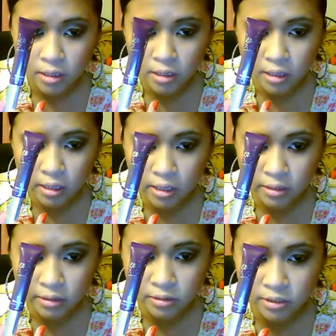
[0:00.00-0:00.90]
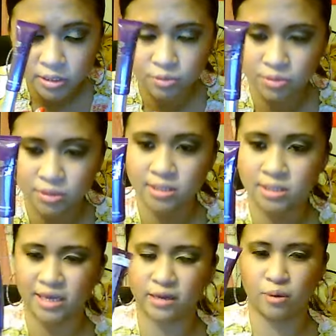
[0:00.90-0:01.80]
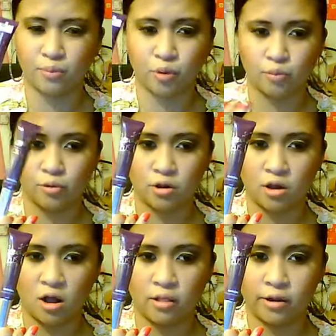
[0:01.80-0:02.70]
And this one is like in a purple color.